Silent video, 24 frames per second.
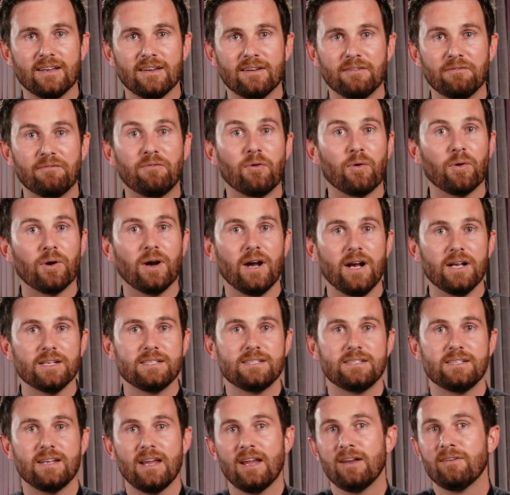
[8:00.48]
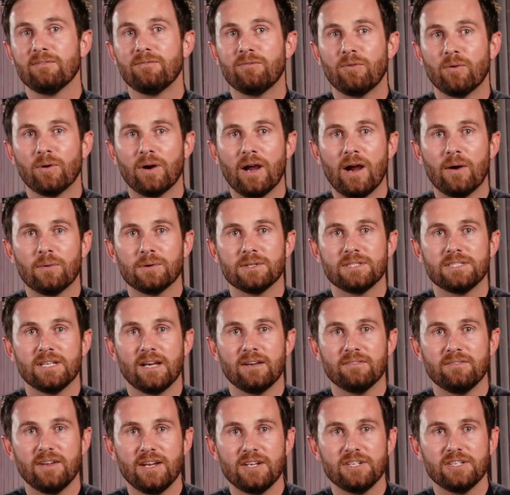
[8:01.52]
for us and for our
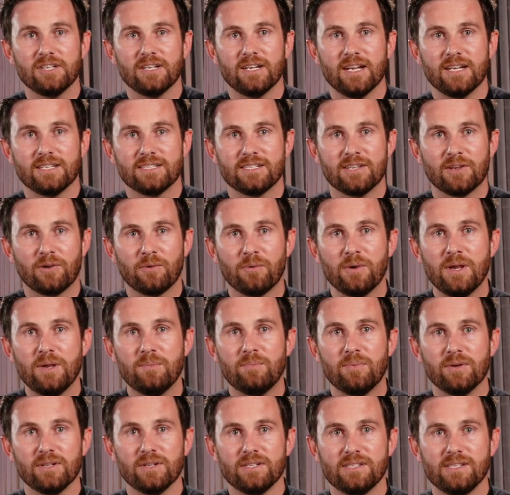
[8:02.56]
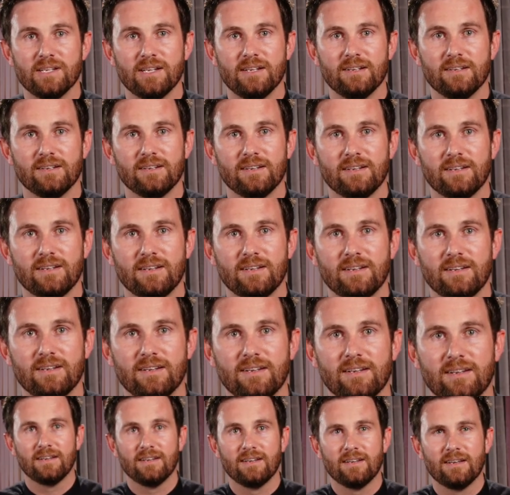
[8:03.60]
salvation, as the Creed puts it.
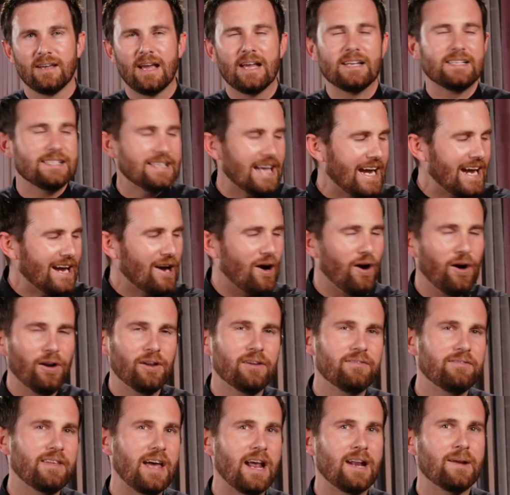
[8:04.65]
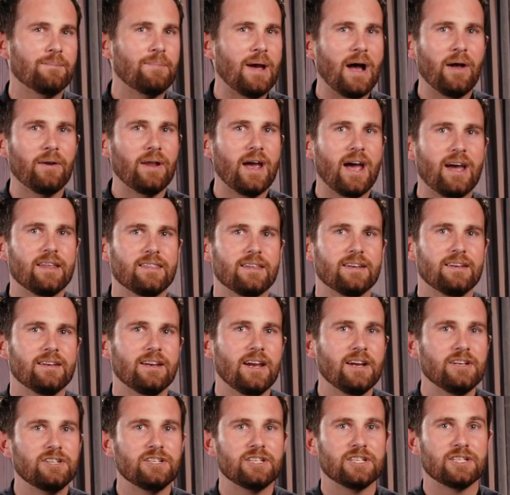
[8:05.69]
I say all of that about
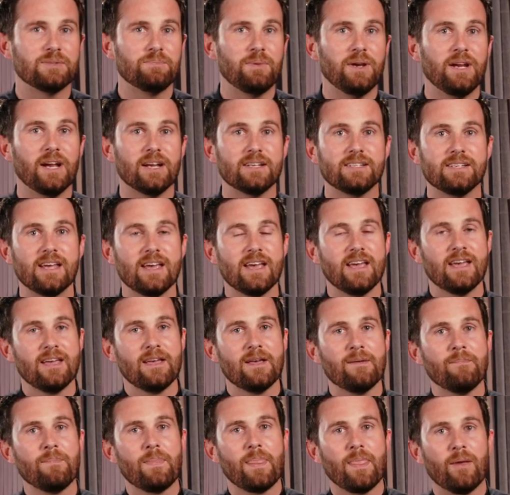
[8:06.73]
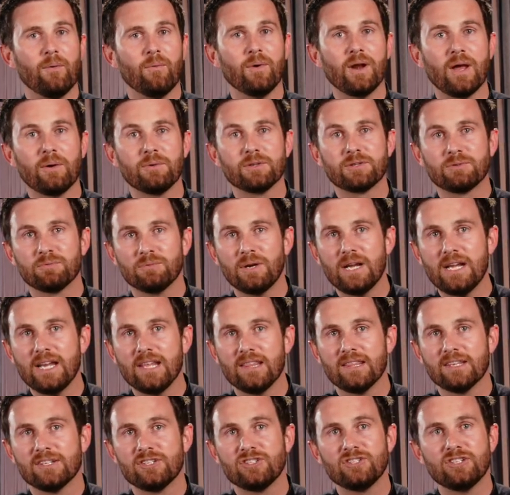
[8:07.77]
Athanasius because when I was reading
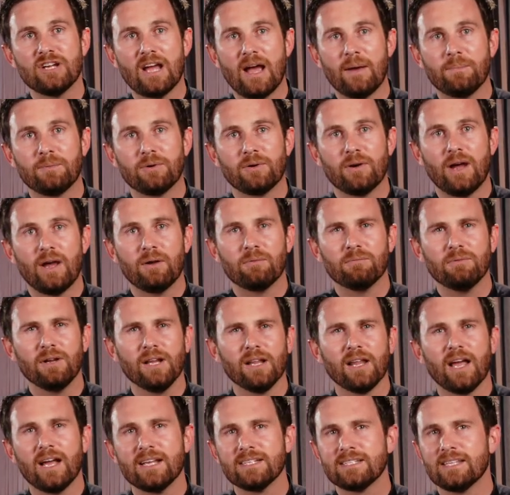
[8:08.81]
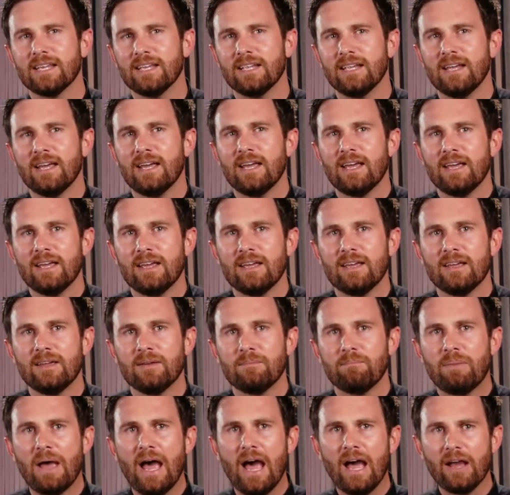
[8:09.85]
this chapter, I realized that
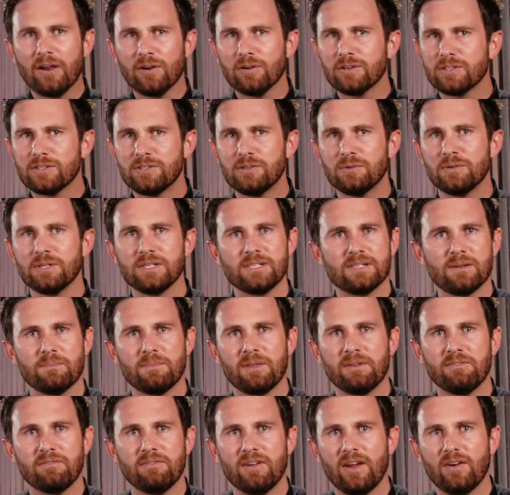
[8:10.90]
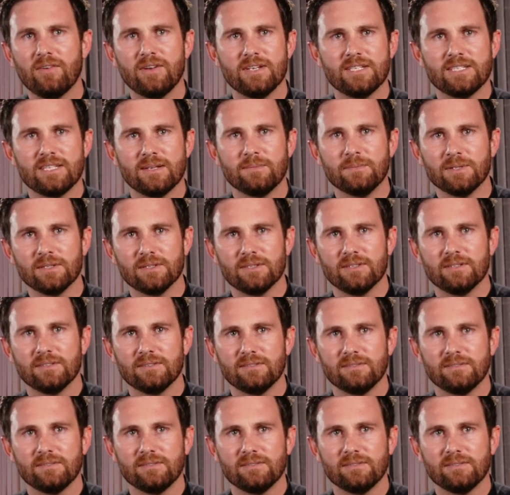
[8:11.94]
Packer's doing something very similar.